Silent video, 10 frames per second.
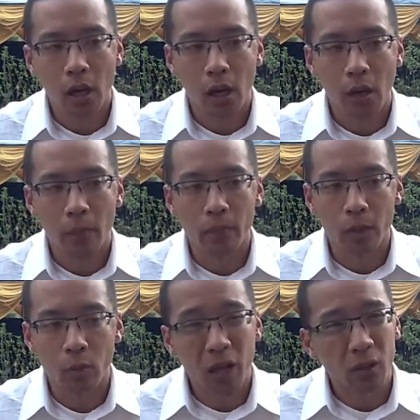um,
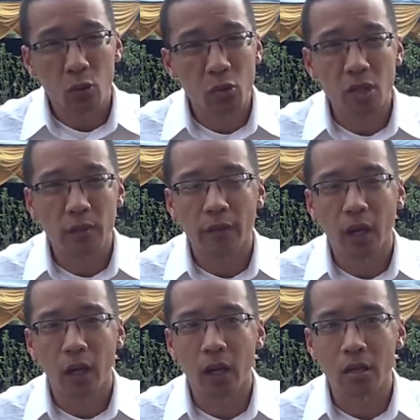you might lose some of
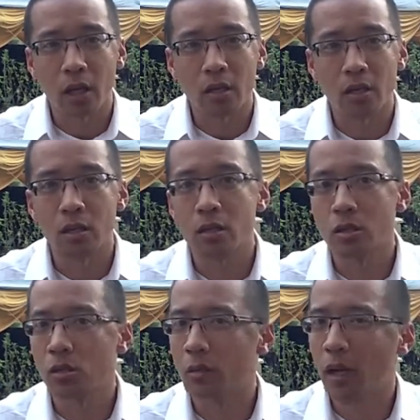that context. And
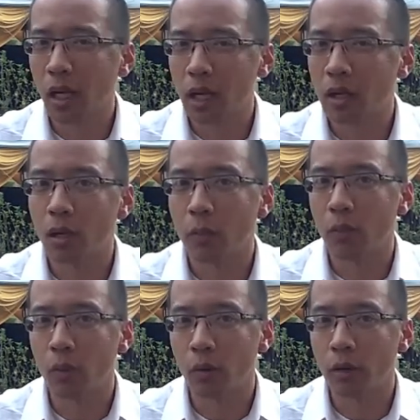so you might end up
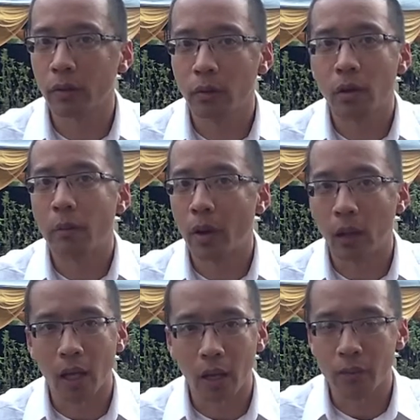with
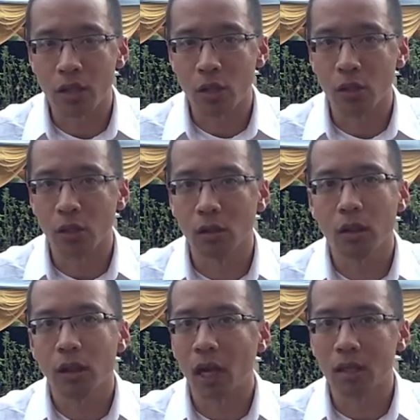maladaptation,
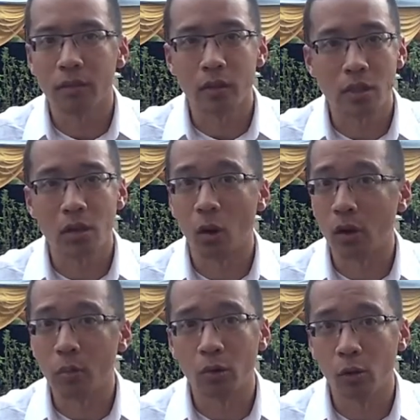activities that
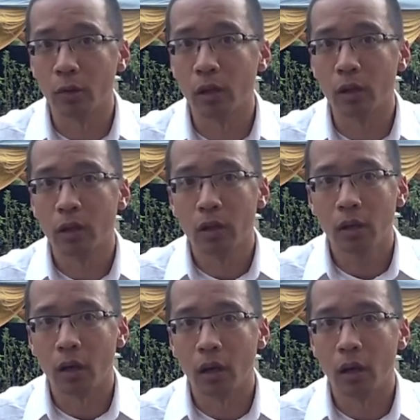aren't appropriate
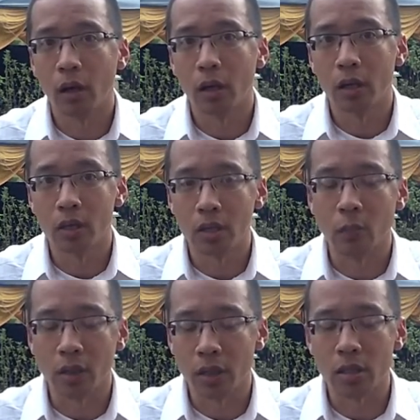uh, in
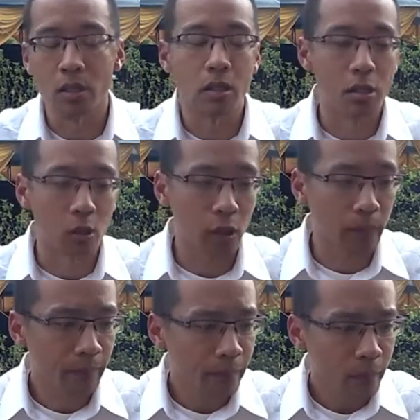some places and so
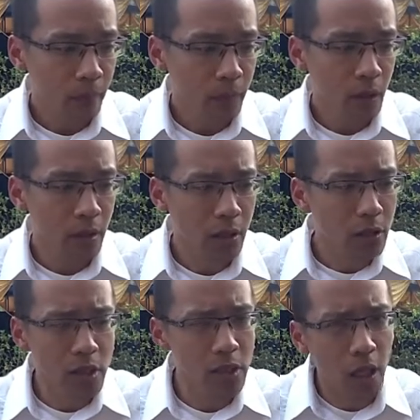on. Now
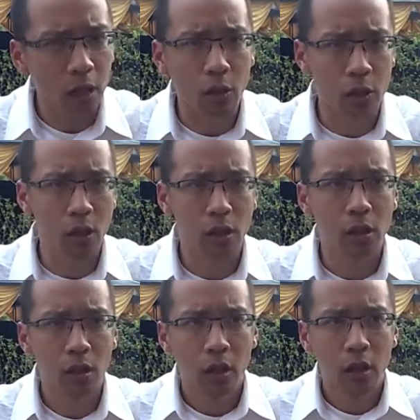there's a second question
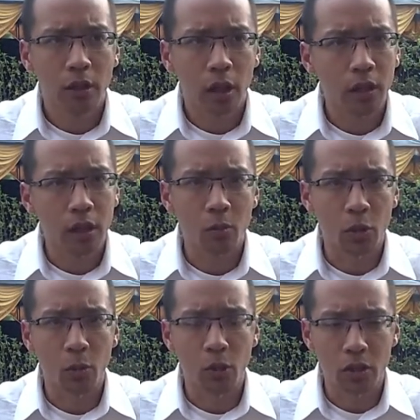that I think is
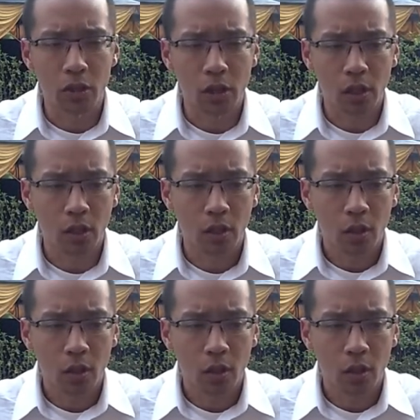much more interesting,